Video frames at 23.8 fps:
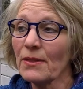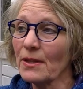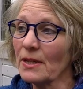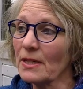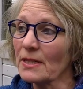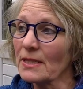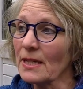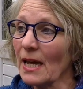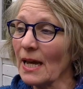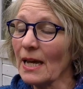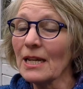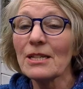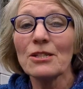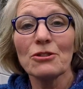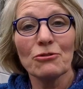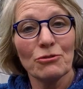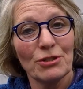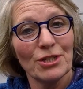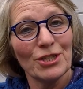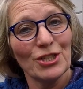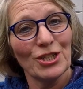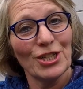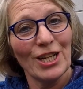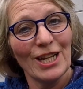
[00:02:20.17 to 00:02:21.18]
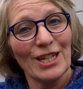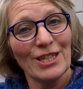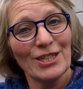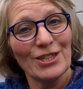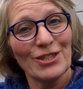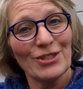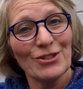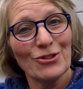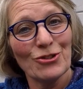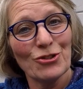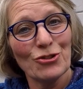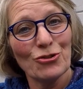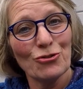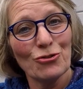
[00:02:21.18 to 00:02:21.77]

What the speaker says: I think it's a Hans Christian Andersen